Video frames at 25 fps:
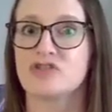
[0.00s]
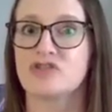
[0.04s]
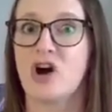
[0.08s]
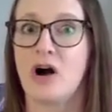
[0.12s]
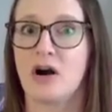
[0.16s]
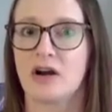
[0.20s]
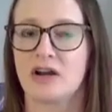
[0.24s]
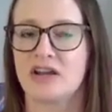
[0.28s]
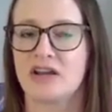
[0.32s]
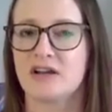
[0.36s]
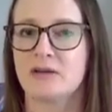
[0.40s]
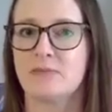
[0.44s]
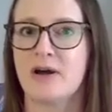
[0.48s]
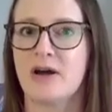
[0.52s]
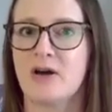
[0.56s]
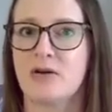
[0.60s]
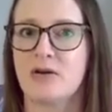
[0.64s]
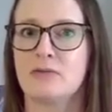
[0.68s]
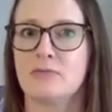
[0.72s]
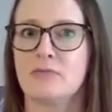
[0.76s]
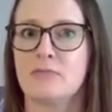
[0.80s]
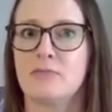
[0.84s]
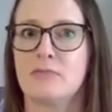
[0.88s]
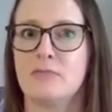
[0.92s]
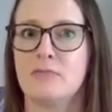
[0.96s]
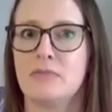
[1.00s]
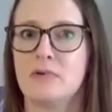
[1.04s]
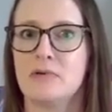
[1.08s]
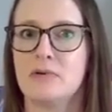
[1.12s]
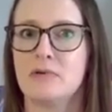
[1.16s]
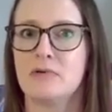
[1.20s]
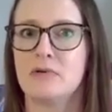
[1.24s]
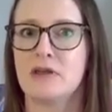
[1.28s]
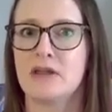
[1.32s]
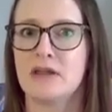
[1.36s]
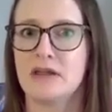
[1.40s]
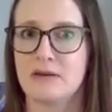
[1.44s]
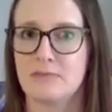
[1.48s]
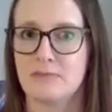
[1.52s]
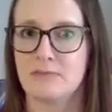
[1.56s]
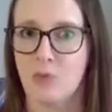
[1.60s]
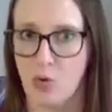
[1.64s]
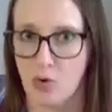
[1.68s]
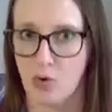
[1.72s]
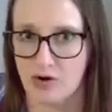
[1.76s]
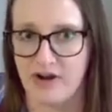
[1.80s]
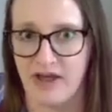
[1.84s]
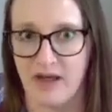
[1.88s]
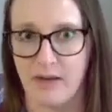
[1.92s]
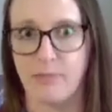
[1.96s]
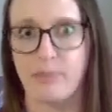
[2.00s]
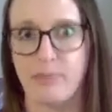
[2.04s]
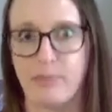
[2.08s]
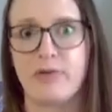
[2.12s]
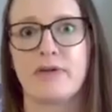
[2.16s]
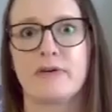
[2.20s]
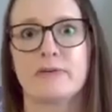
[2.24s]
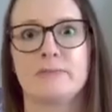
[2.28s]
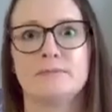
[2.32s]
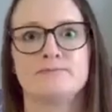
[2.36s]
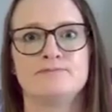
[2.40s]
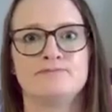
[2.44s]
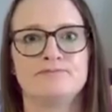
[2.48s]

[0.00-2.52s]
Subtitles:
talking about in more depth.